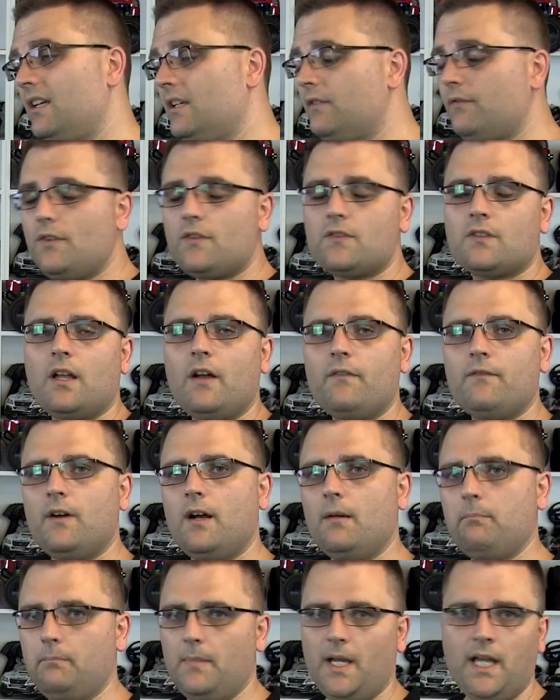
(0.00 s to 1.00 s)
And if you stuff
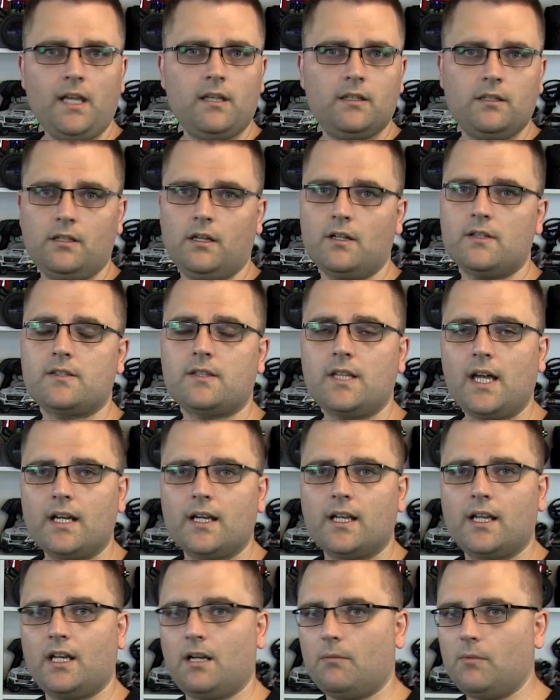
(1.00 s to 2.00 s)
up, hey, you know, start
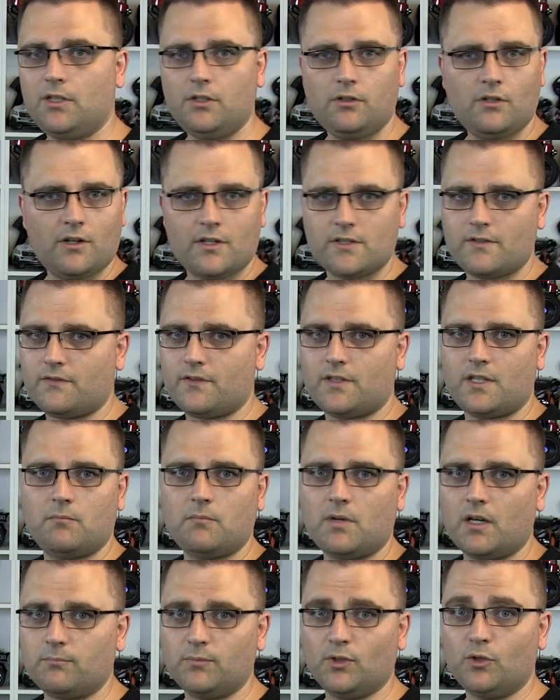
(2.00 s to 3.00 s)
again. I mean, you guys have
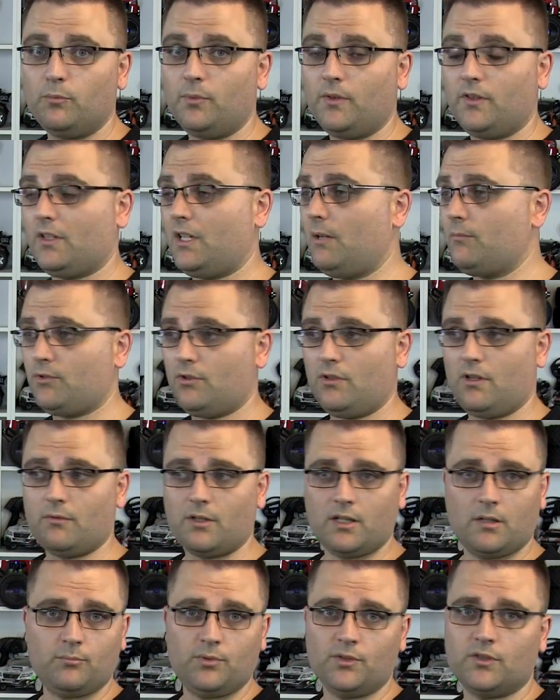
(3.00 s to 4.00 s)
seen my bloopers, and I'm sure I'm
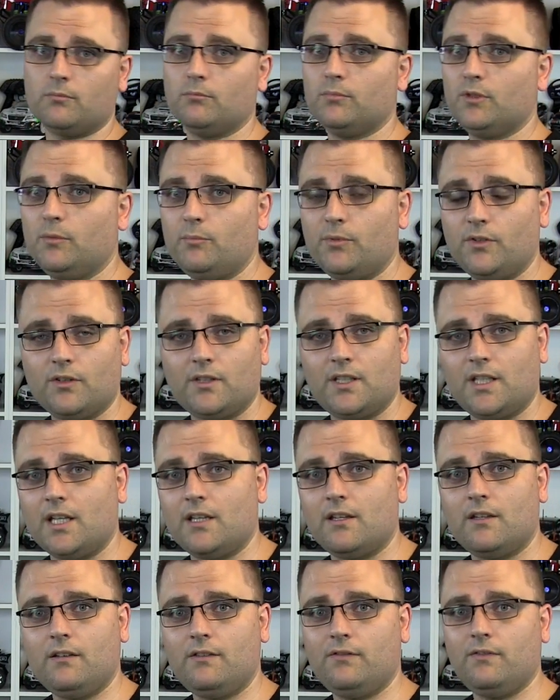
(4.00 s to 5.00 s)
going to put some bloopers at the
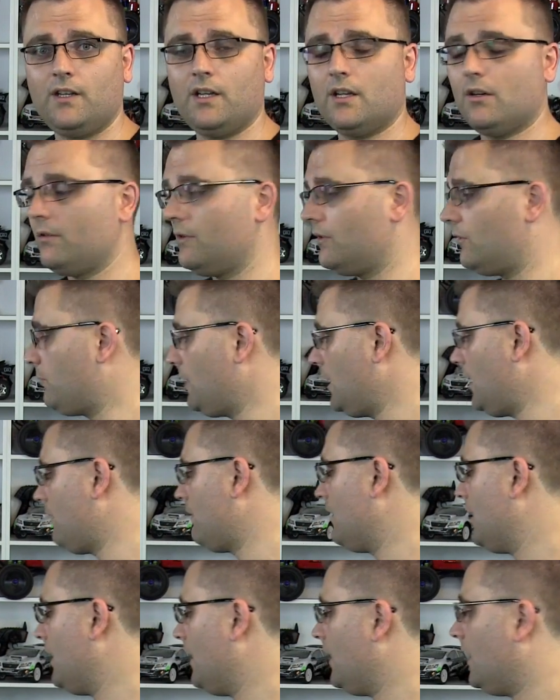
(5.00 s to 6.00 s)
end of this video as
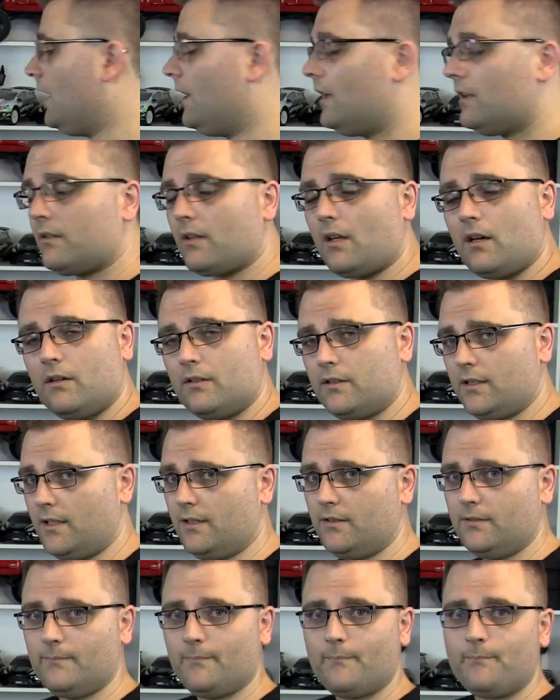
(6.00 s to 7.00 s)
well. So, you
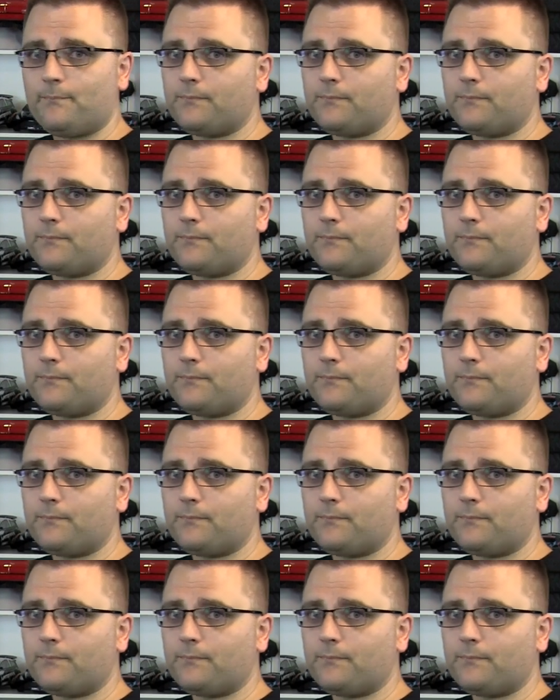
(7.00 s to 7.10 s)
know,